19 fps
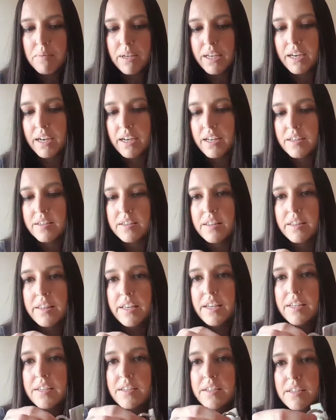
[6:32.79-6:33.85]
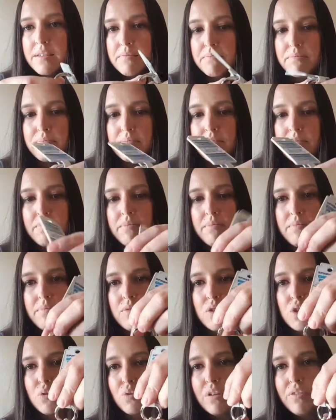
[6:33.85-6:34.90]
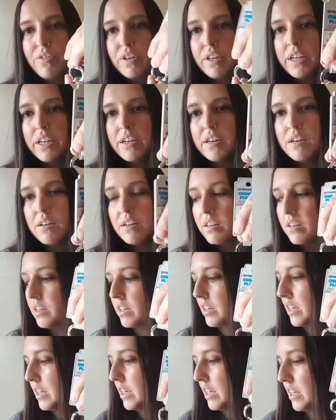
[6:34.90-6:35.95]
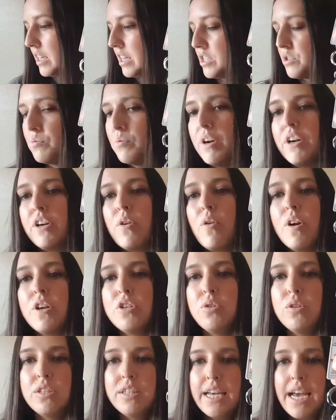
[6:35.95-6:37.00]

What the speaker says: Because this swivel here is where you're going to